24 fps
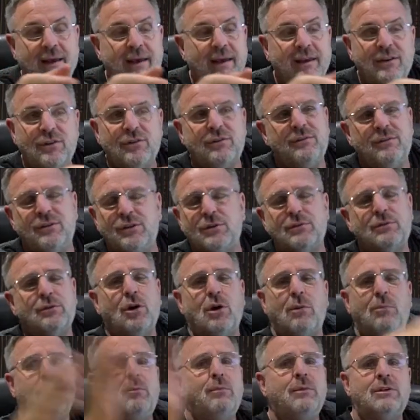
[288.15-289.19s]
Just
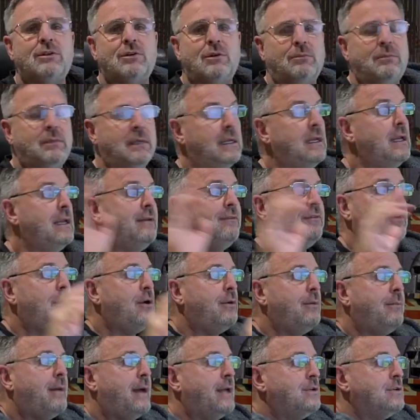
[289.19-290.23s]
come up with something. You never know,
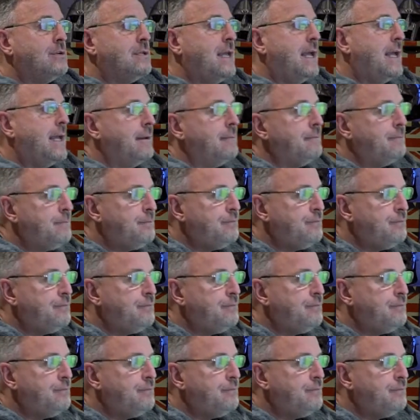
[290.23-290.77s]
it might just hit.